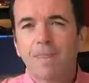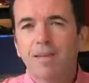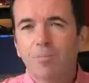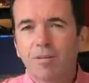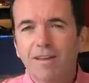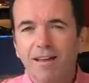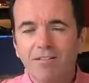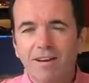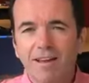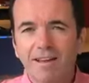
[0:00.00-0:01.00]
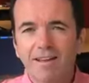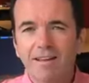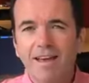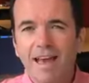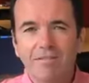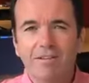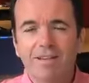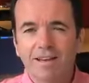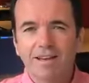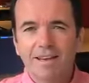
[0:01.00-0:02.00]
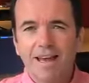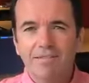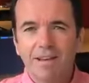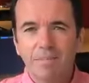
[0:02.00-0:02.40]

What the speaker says: is potentially everything can have